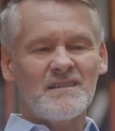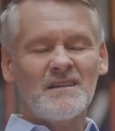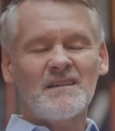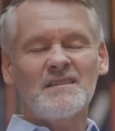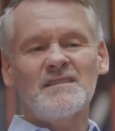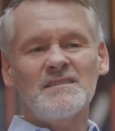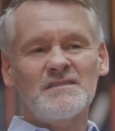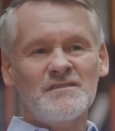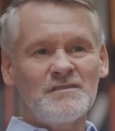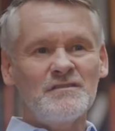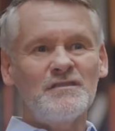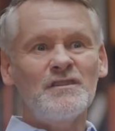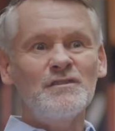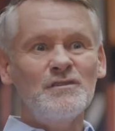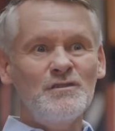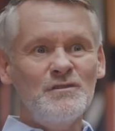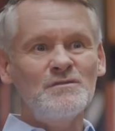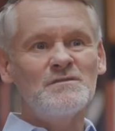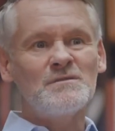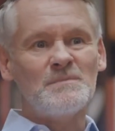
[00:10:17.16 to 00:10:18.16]
the
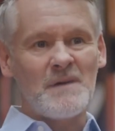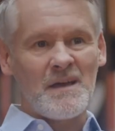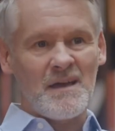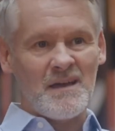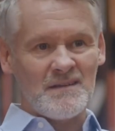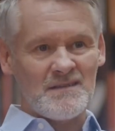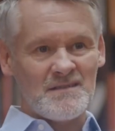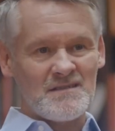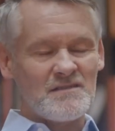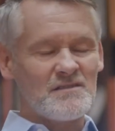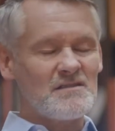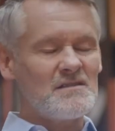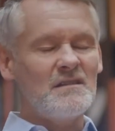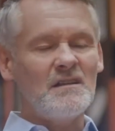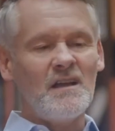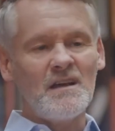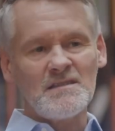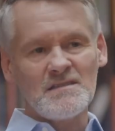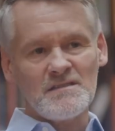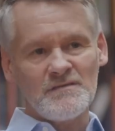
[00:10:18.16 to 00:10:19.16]
new demands. There's
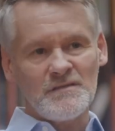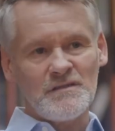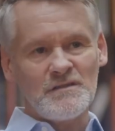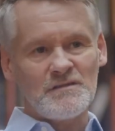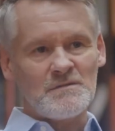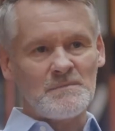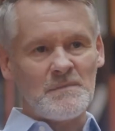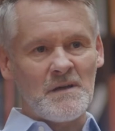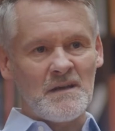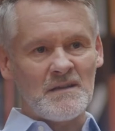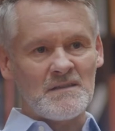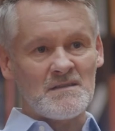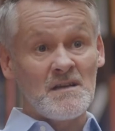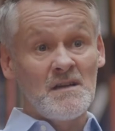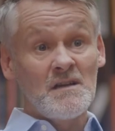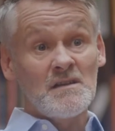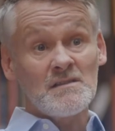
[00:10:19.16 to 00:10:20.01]
lots of new demands.